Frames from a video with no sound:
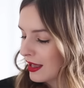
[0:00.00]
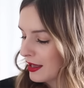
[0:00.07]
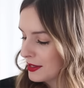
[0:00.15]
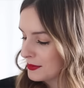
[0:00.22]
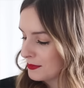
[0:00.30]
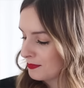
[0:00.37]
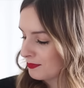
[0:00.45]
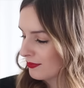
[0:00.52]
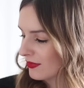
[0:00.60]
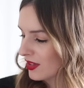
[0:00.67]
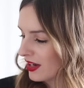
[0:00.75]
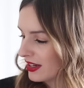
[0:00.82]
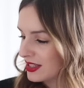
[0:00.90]
I
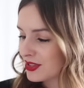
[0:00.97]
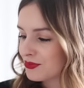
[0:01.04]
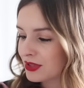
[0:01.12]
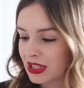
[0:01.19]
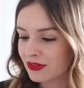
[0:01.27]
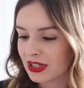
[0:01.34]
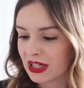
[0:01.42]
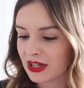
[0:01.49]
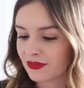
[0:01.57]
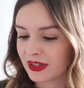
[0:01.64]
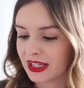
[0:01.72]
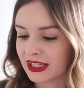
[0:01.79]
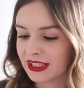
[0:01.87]
just really, really
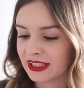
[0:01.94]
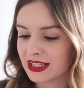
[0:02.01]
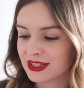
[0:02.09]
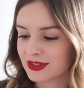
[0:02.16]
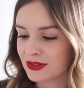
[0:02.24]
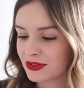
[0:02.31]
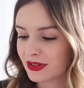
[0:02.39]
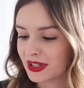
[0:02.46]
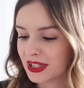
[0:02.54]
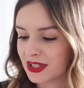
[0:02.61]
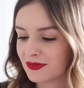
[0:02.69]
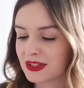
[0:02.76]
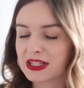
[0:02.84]
love it. And it's not
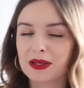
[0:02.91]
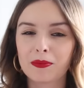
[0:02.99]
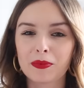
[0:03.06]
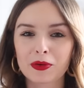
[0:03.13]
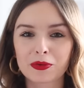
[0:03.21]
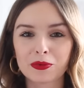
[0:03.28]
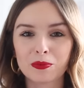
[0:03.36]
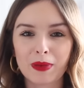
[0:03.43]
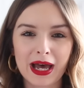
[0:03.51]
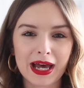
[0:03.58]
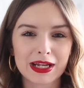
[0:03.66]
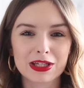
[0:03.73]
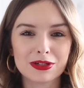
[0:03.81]
kind of the typical
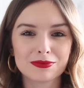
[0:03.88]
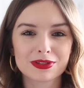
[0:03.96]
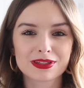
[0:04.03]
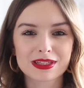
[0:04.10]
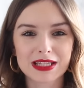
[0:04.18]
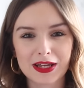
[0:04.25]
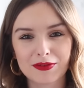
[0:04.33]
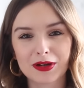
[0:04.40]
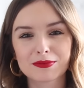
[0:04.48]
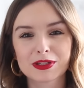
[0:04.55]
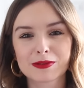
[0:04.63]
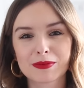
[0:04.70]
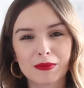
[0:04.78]
bag you would save up
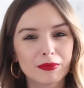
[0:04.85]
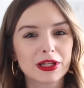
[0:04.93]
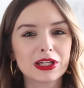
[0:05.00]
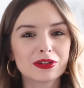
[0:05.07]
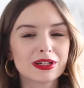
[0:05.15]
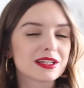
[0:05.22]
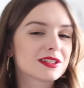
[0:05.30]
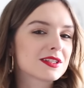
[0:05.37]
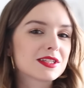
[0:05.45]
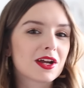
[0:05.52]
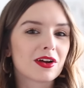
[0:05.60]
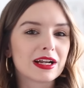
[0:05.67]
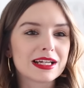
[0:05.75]
to spend money on
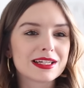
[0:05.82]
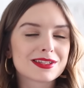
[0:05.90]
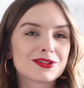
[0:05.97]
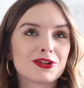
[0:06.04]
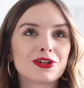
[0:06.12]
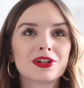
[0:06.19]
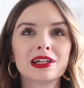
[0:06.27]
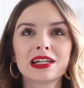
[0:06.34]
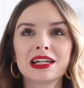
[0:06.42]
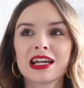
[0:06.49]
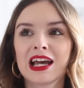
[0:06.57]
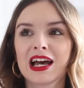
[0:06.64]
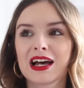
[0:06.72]
necessarily. It's not,
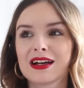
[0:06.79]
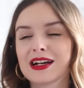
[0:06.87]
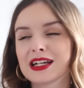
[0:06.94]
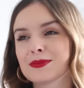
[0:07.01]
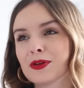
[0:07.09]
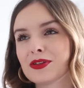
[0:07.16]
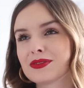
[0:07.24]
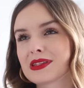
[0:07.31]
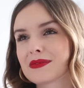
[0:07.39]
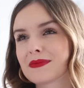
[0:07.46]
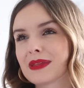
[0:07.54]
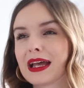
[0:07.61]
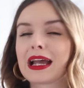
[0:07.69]
I suppose,
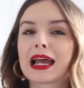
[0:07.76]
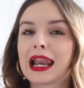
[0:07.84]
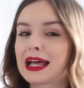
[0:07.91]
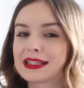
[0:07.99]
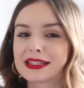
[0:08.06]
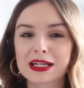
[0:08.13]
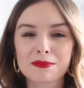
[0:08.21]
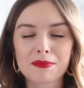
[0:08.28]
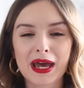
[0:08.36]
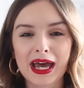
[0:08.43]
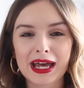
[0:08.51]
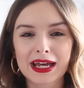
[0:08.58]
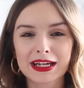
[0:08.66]
a classic
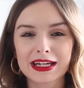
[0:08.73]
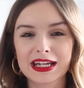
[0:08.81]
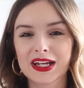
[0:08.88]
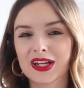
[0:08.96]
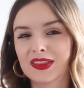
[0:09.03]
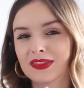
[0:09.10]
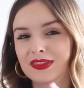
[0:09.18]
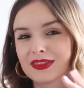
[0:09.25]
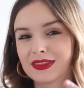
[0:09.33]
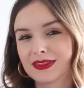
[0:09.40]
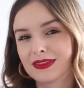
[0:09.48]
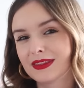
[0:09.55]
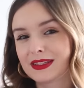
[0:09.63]
bag in
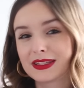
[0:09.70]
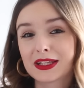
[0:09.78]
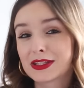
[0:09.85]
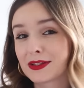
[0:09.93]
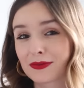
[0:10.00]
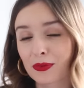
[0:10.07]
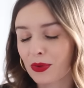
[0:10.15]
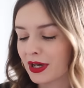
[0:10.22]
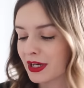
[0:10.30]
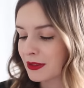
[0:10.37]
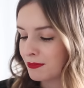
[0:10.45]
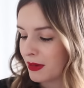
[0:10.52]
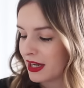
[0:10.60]
the sense of the
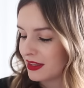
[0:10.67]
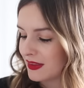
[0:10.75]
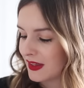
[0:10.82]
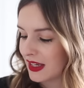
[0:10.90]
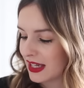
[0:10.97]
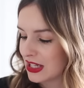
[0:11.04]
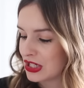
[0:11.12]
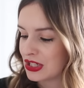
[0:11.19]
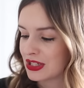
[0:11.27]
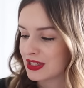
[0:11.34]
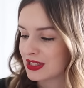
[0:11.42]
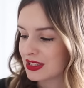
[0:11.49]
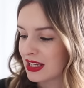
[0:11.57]
word, but I think it's
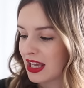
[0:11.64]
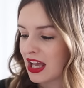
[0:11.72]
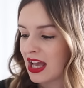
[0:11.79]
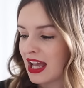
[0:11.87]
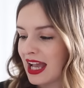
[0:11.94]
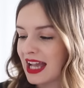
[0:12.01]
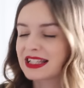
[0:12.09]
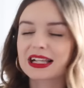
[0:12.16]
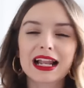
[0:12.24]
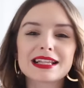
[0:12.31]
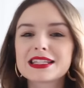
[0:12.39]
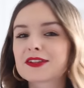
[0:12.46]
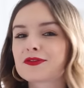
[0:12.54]
just, It's
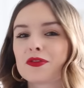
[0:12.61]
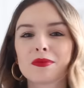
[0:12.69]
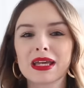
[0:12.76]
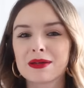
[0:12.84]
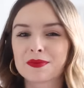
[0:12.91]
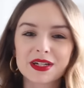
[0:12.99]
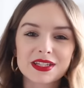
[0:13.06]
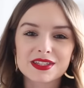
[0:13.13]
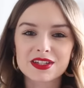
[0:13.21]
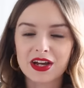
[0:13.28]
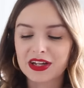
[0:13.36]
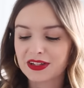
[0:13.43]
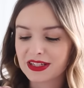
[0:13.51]
classic for me and my
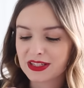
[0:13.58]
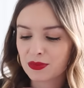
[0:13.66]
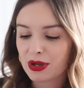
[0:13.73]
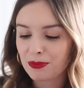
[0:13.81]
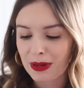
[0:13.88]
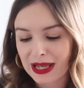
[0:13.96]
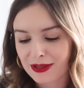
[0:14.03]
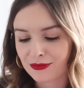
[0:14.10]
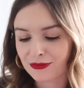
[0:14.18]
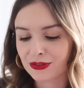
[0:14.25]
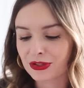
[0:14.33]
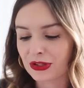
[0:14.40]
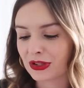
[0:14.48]
style. It's quite
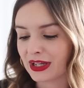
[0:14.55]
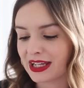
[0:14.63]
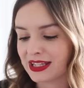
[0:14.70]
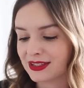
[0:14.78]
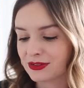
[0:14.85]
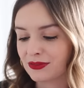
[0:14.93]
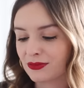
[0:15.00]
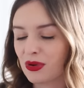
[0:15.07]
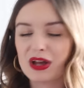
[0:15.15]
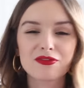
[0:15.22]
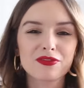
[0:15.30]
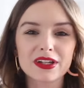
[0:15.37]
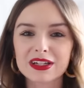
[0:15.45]
playful, it's
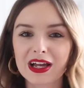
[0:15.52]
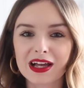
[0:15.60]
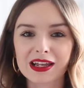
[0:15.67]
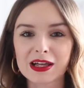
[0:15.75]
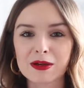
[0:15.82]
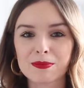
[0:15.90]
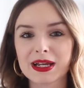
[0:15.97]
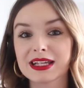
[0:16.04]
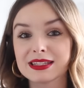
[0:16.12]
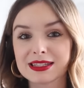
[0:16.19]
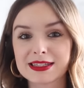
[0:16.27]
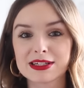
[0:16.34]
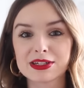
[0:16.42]
quite a fun colour, but it
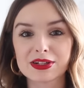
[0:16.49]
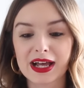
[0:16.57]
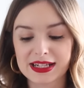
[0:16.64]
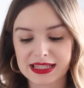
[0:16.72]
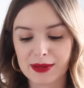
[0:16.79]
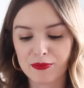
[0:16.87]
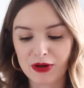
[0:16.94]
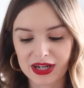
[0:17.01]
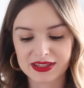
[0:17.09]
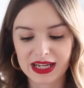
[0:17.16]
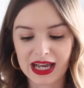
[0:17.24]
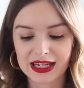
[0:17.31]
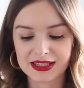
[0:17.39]
still has that
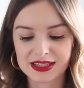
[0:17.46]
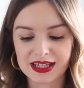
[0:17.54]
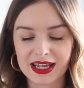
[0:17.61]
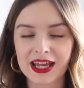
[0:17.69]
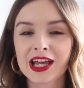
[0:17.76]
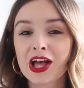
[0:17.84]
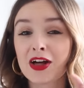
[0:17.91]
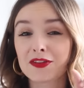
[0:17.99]
practicality.